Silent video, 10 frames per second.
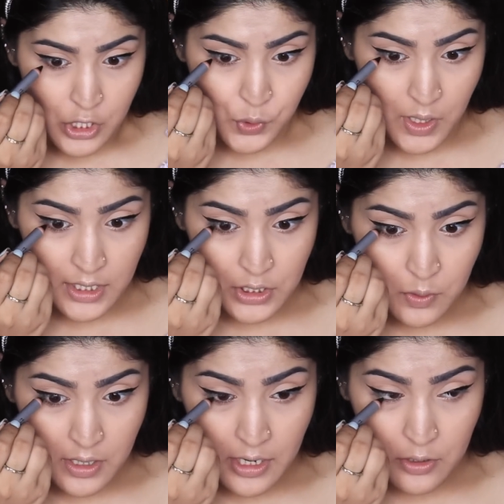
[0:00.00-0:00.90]
so I'll need to
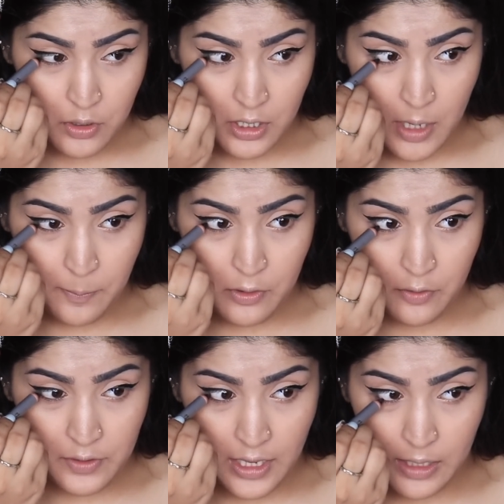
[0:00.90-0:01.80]
layer it on a couple
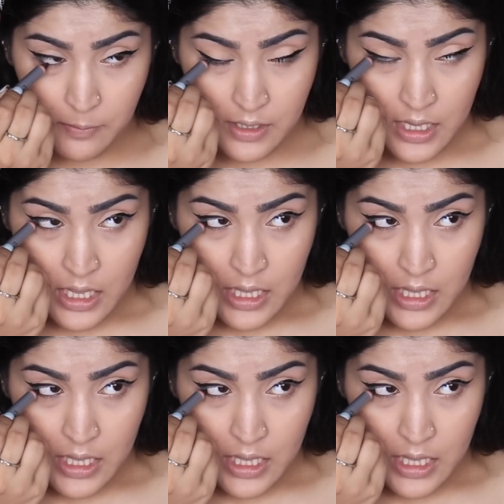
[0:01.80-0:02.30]
of times.